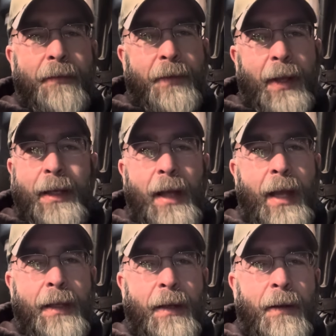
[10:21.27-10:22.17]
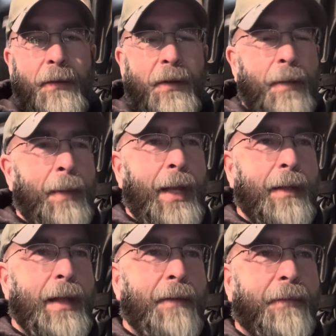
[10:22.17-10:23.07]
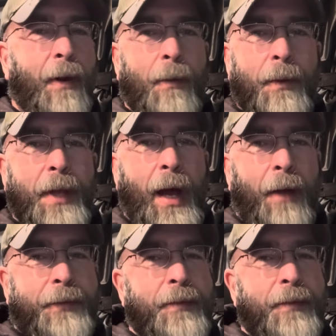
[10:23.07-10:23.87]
for like 9 years and made it that far without